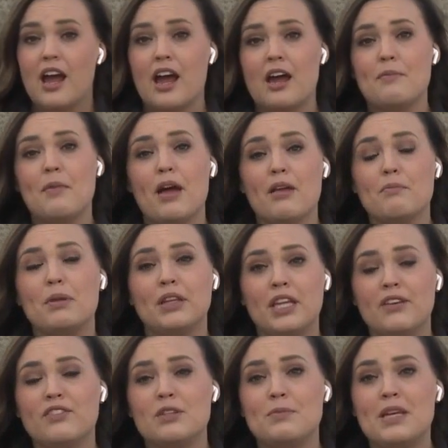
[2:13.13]
um,
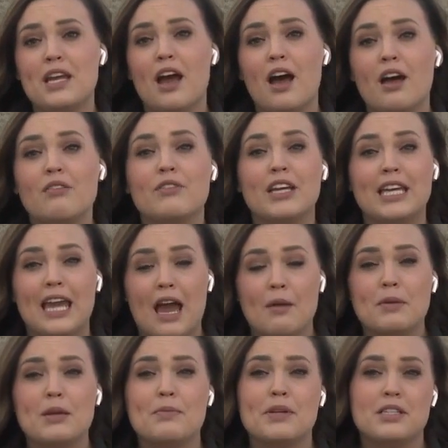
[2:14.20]
believed to be of
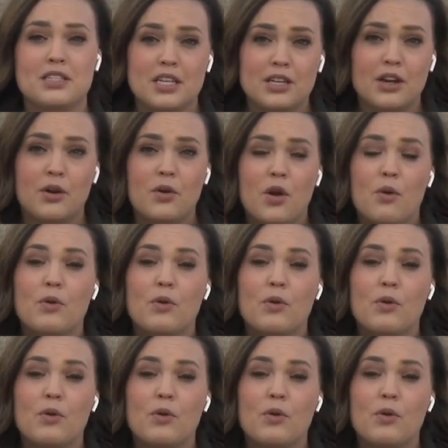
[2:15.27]
Gabby Petito.